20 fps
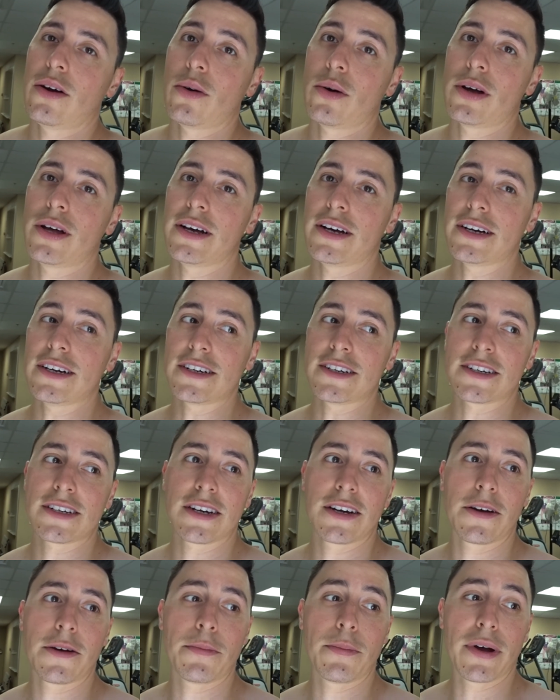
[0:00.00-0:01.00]

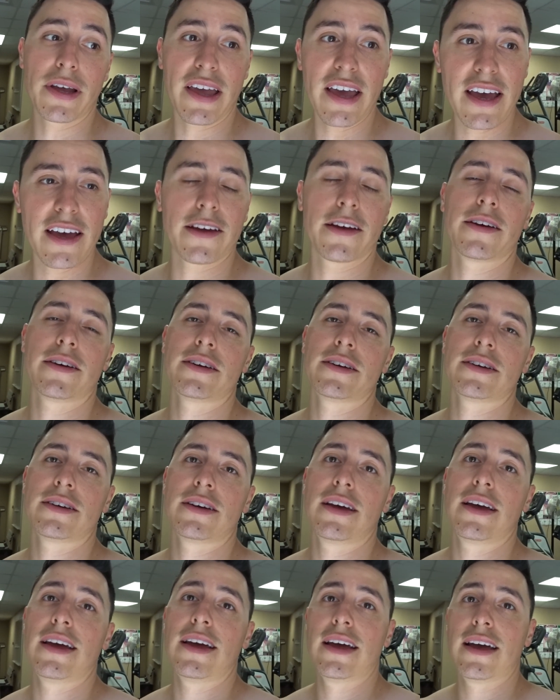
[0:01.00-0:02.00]
But yeah,
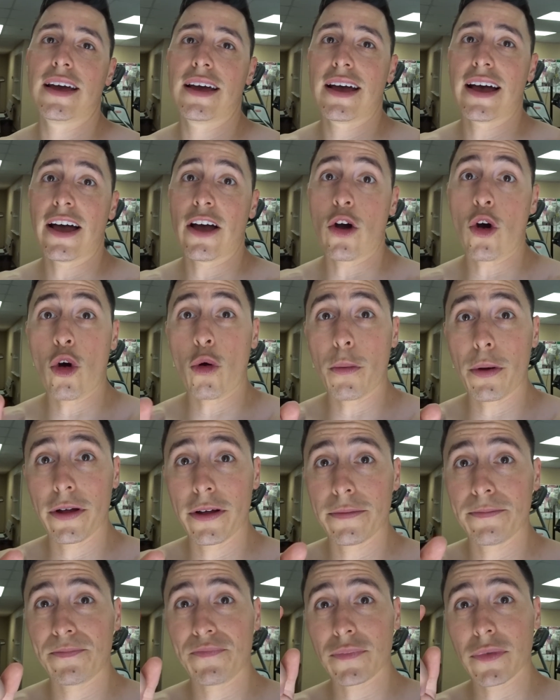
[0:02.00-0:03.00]
I hope
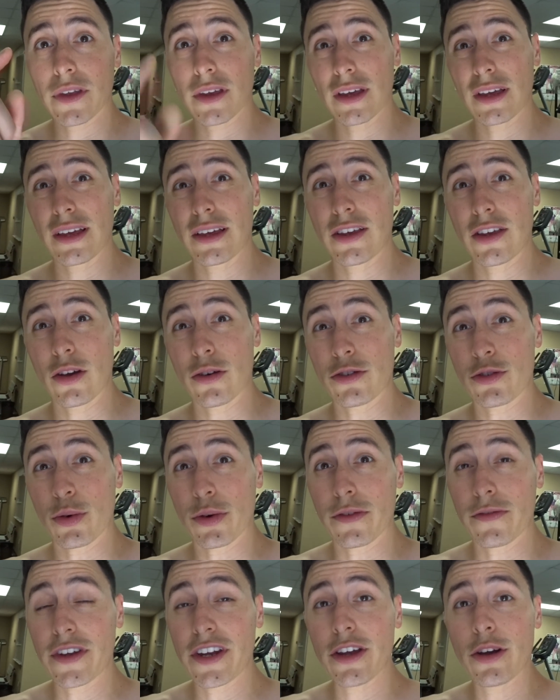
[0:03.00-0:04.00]
y'all
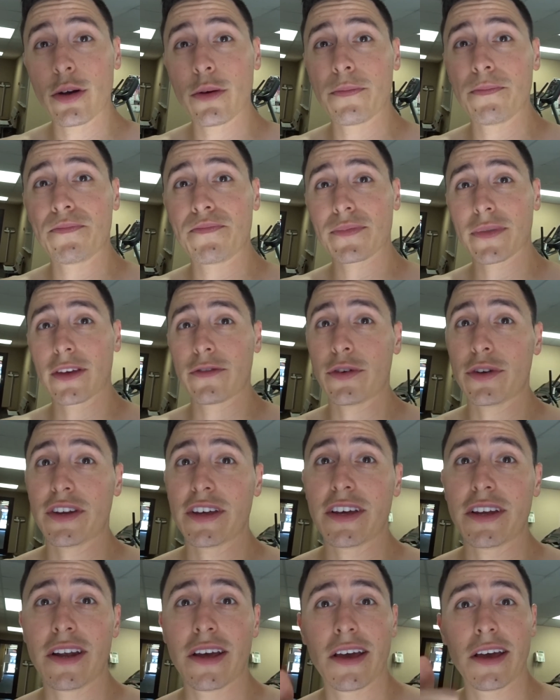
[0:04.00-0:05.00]
enjoyed the video. If you
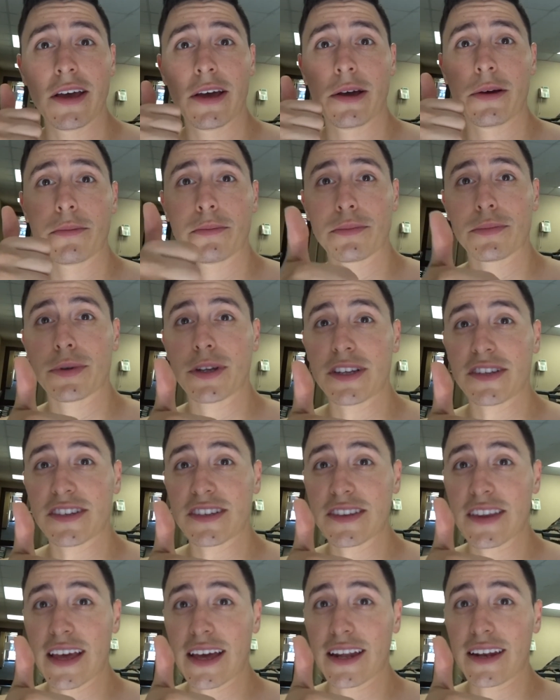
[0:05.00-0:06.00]
did, please
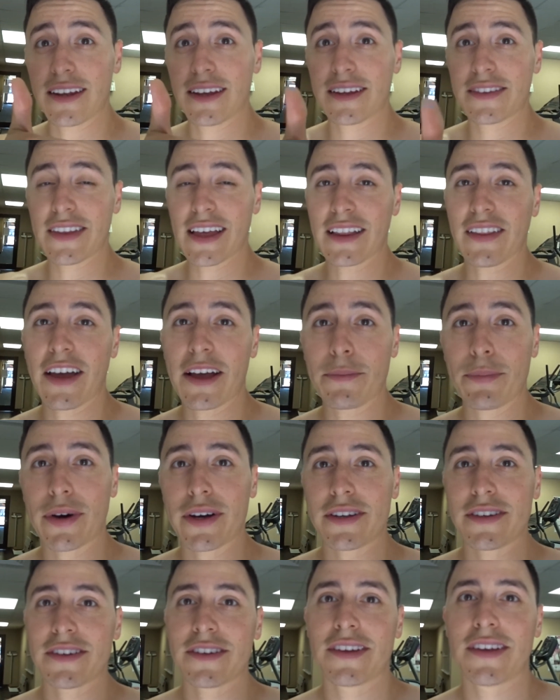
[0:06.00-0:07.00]
hit that like
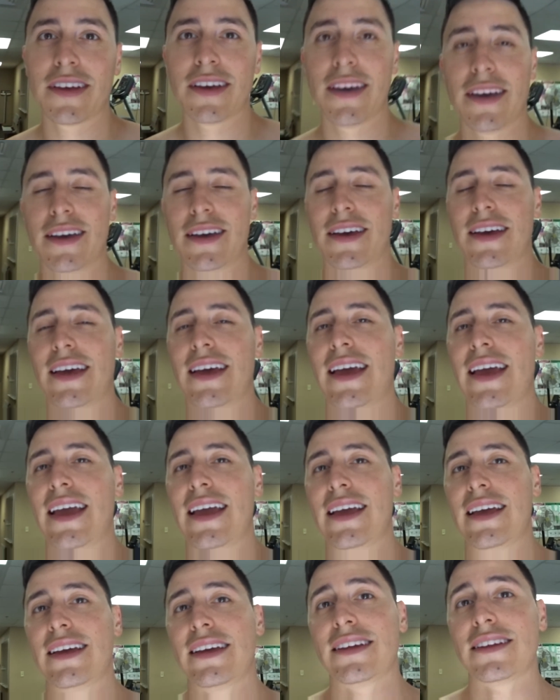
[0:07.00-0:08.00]
button
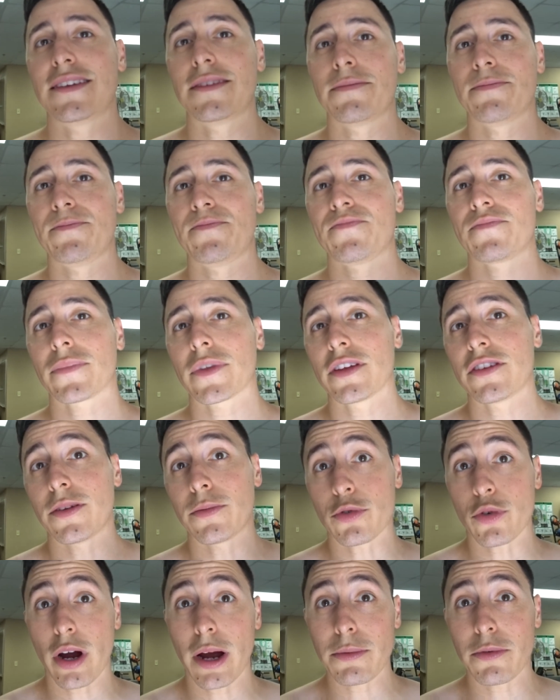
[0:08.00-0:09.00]
and
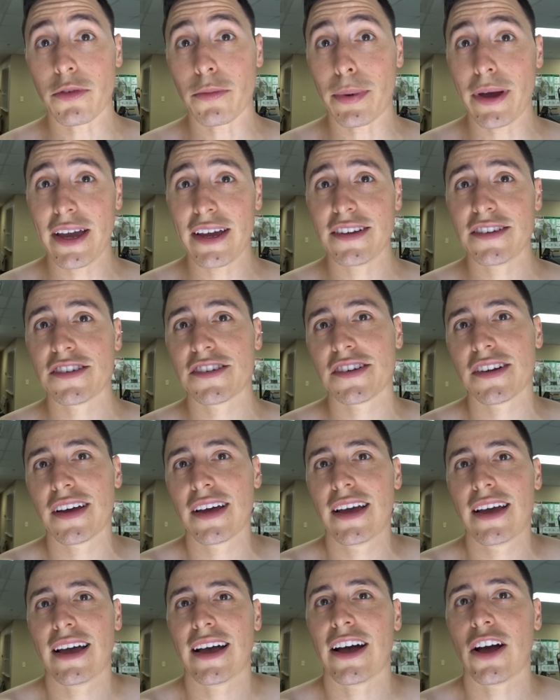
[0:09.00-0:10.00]
subscribe to the page.
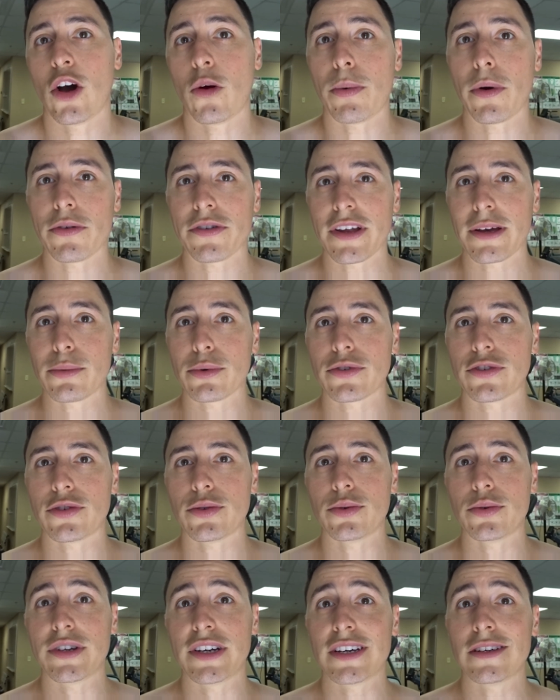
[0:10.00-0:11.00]
I hope I was able
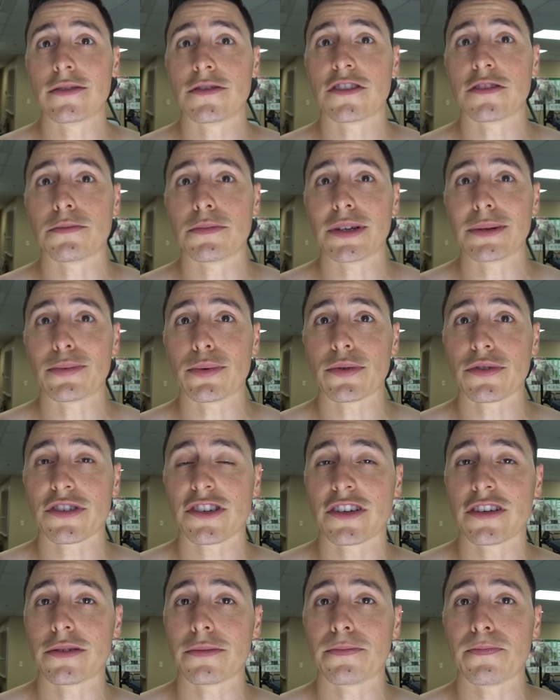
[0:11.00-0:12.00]
to give some people
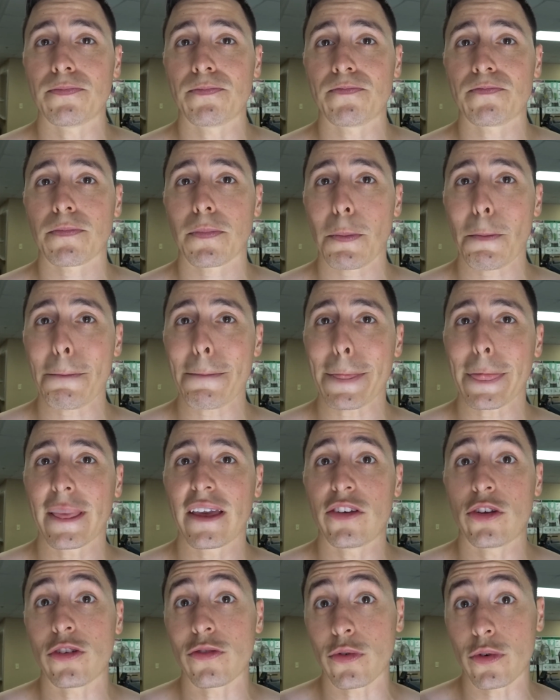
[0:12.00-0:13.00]
some
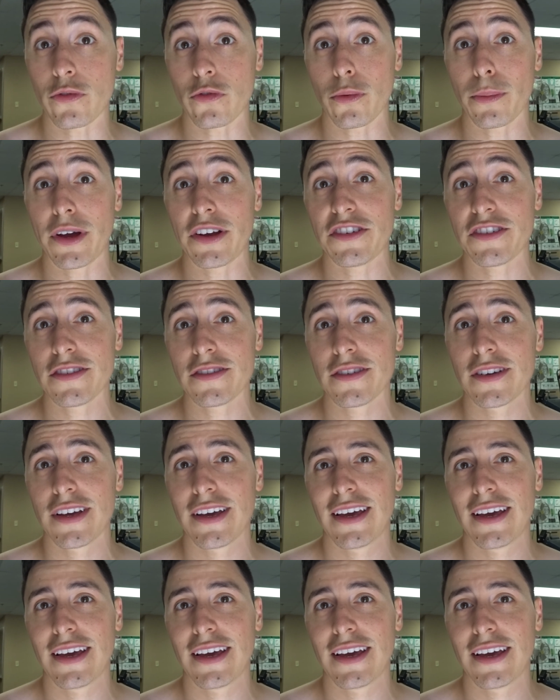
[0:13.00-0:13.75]
useful information.